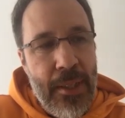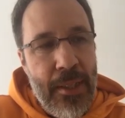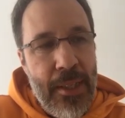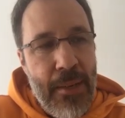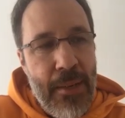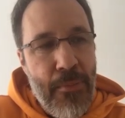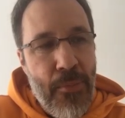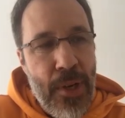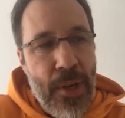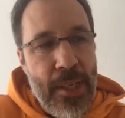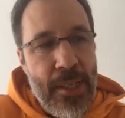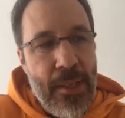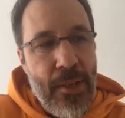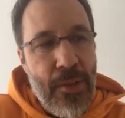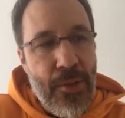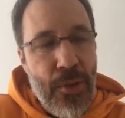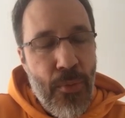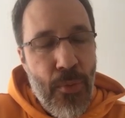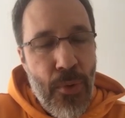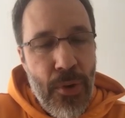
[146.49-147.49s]
embrace
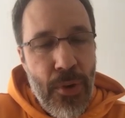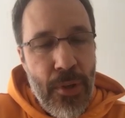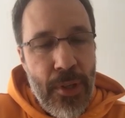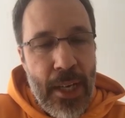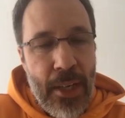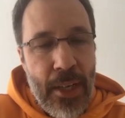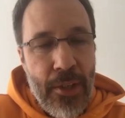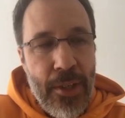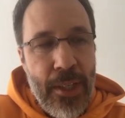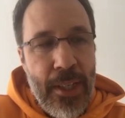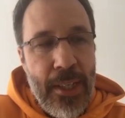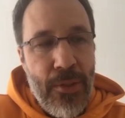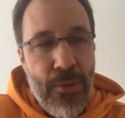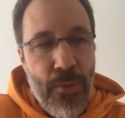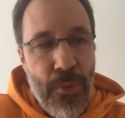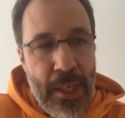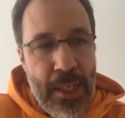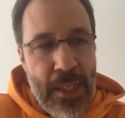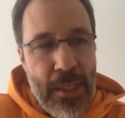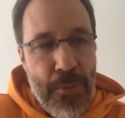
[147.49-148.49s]
the world according to
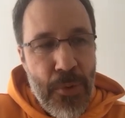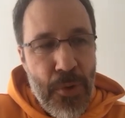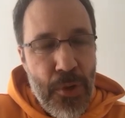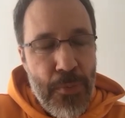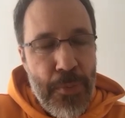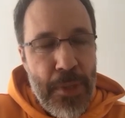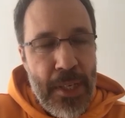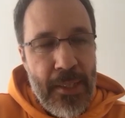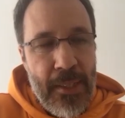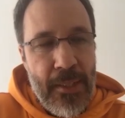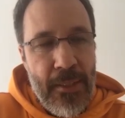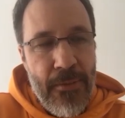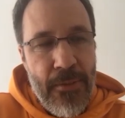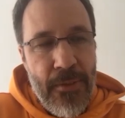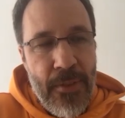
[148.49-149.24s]
his perspective.